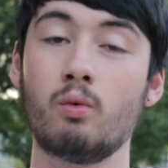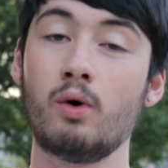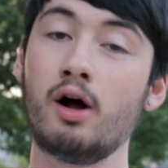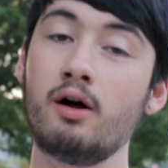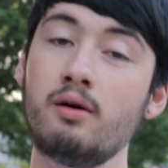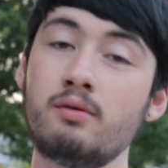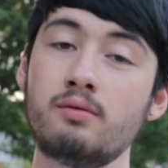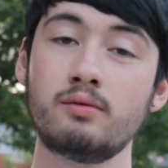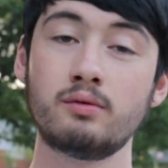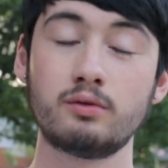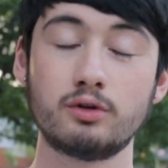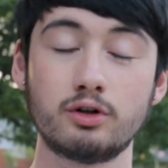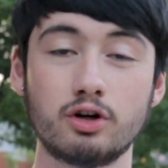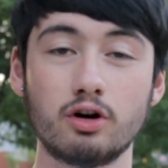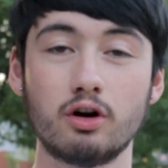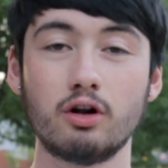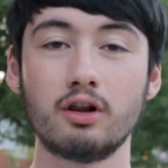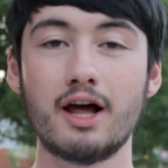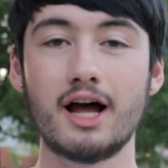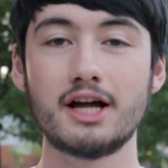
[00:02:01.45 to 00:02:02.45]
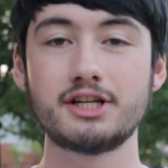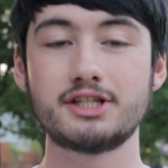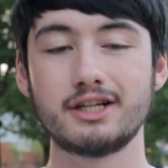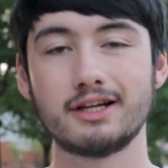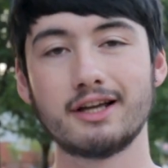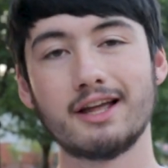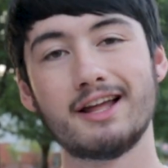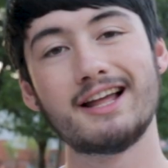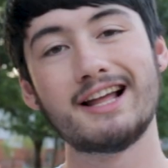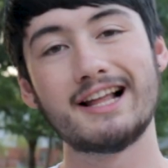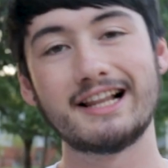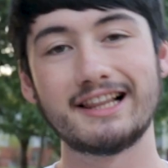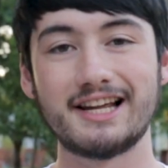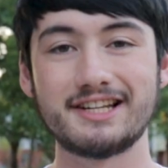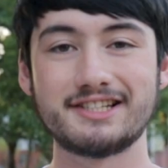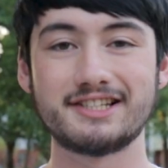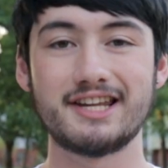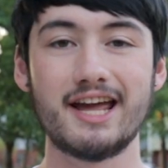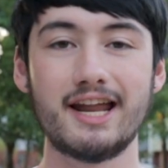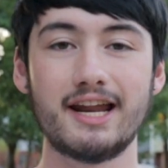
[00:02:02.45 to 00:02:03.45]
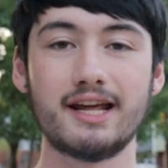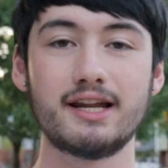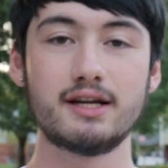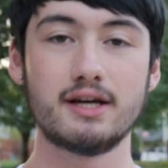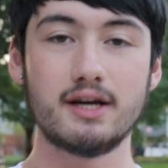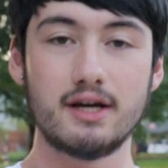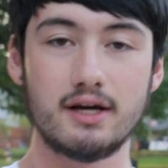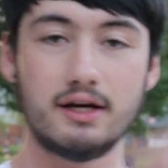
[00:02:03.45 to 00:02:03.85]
Well, girl logic. Let's get it.